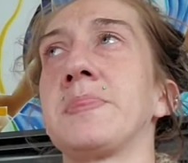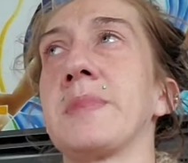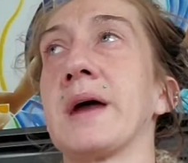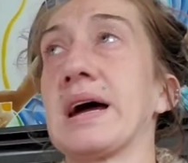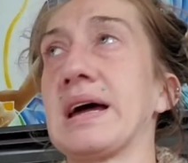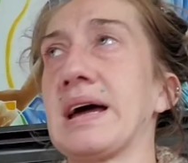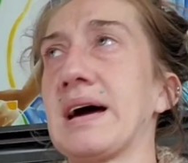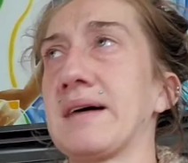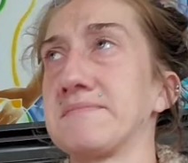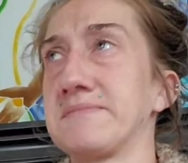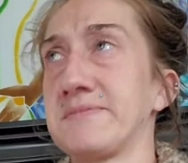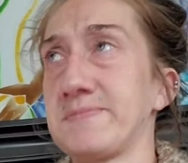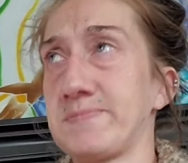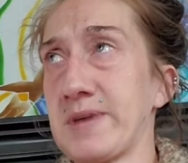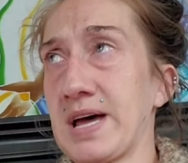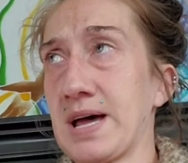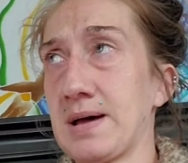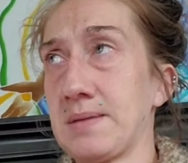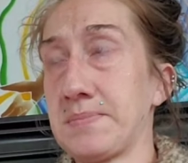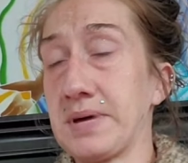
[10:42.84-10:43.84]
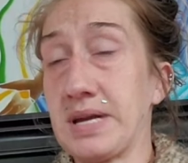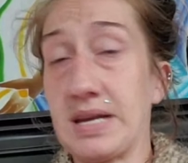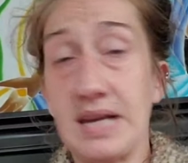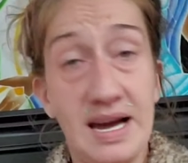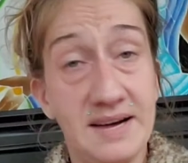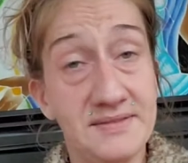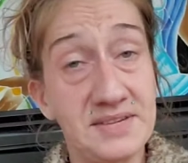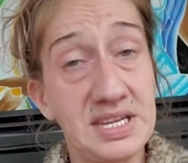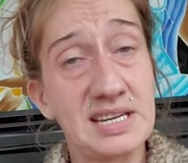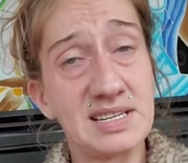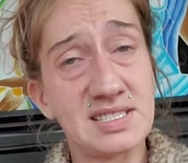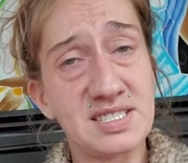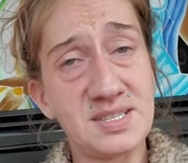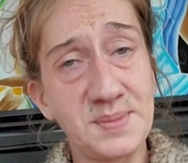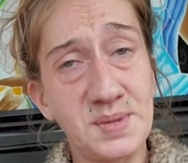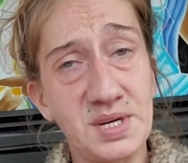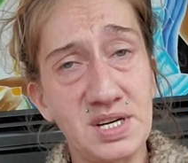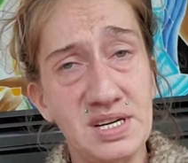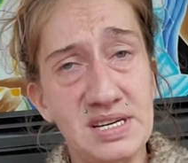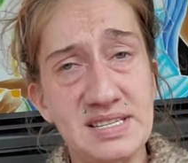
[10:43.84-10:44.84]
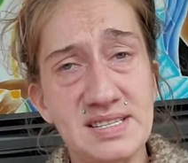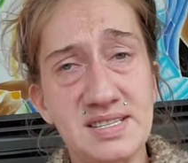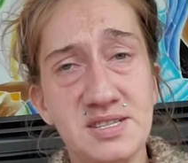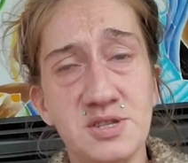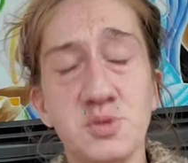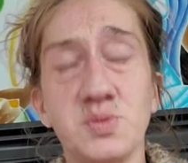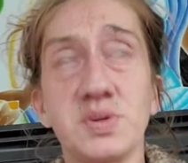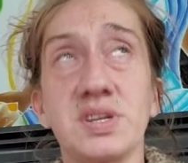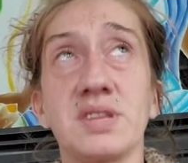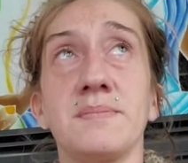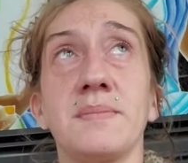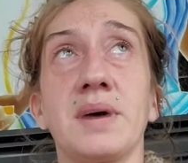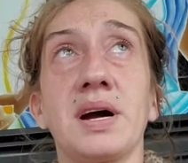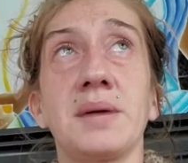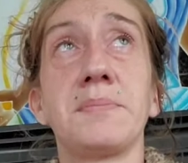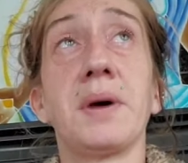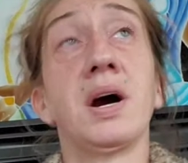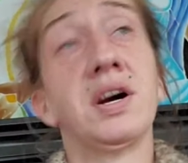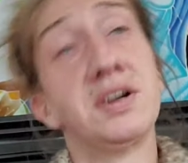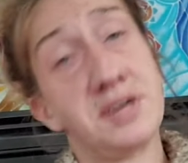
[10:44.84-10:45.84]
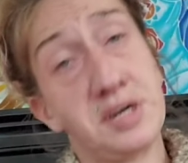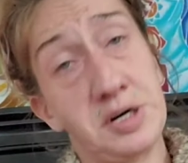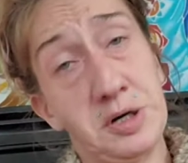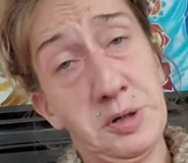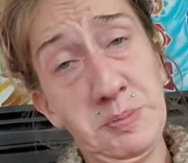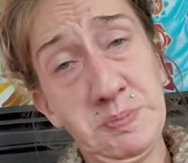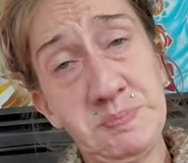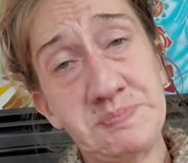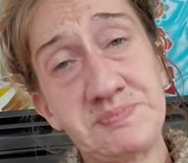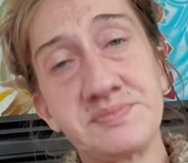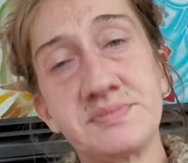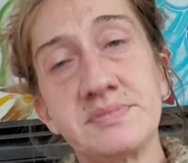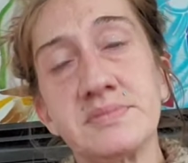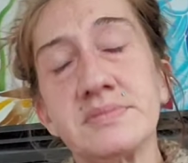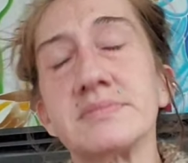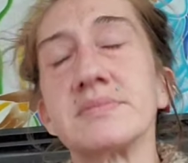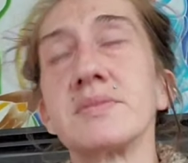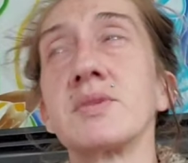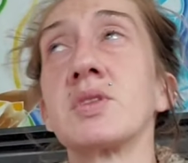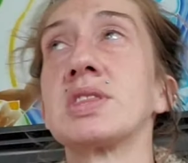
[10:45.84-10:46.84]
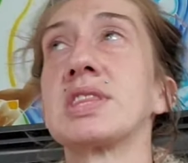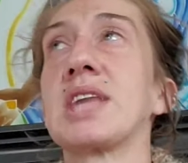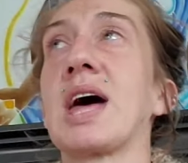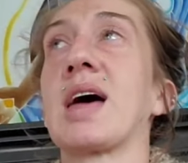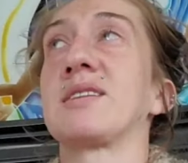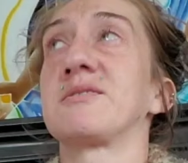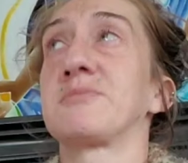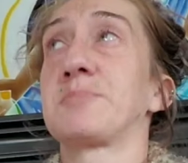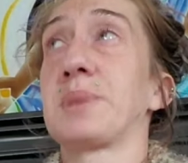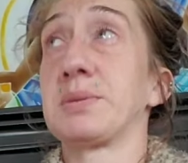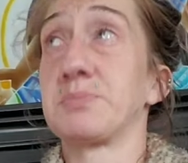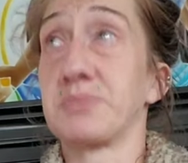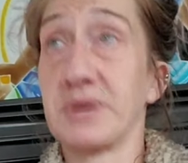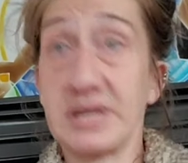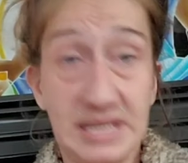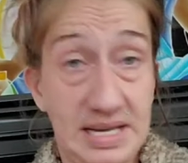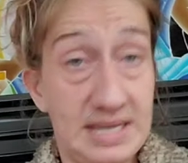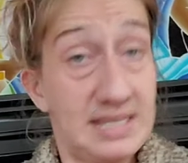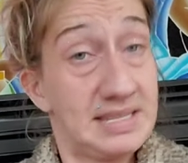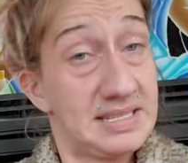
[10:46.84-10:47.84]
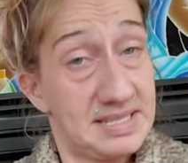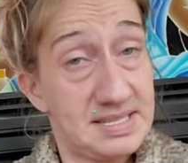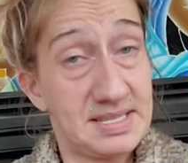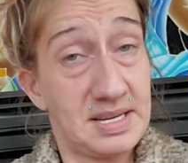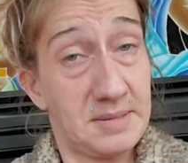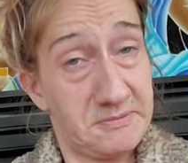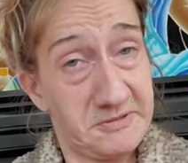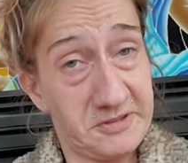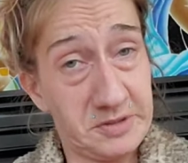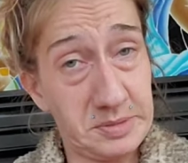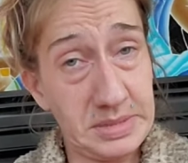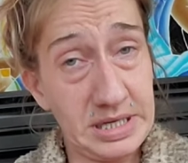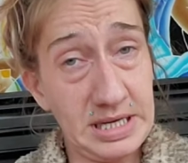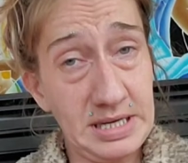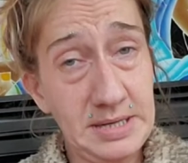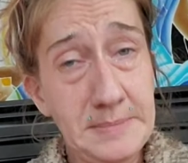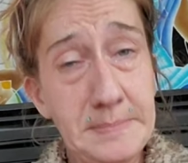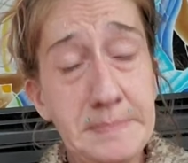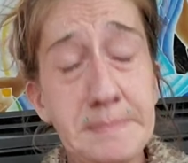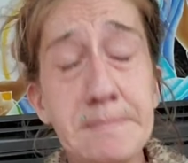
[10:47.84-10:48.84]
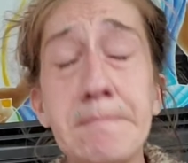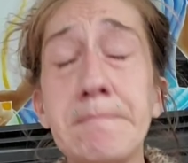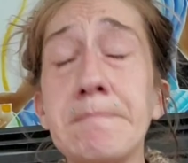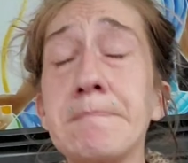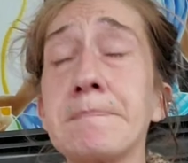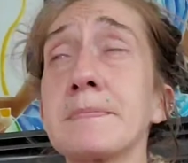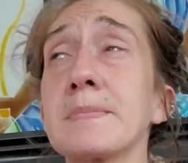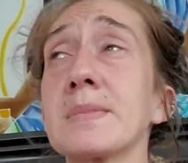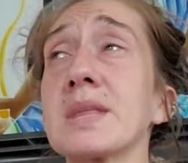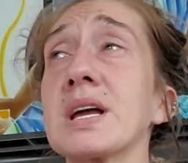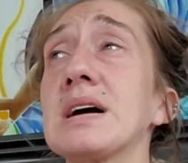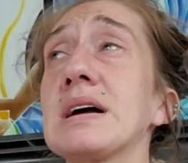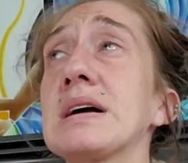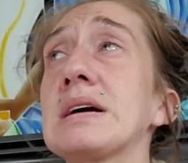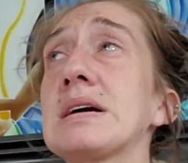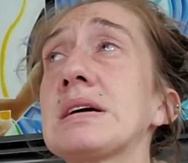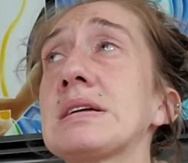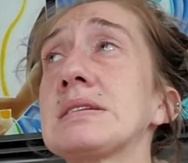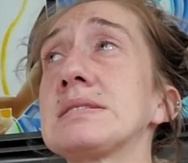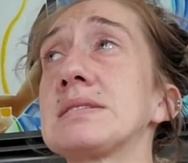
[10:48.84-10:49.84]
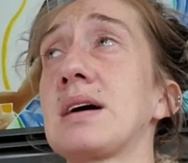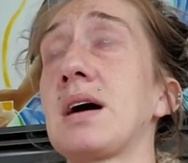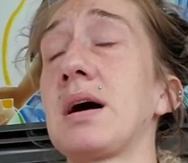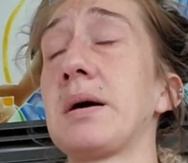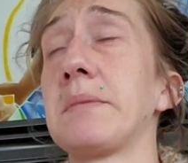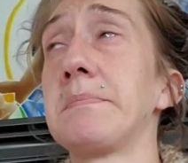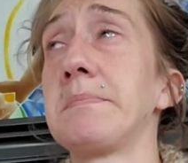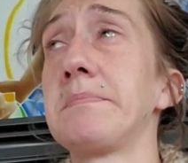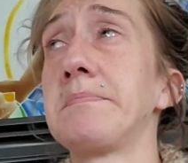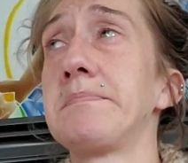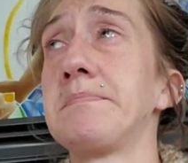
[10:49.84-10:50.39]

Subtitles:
I have been having experiences with my partner that have been bringing this up for me. And,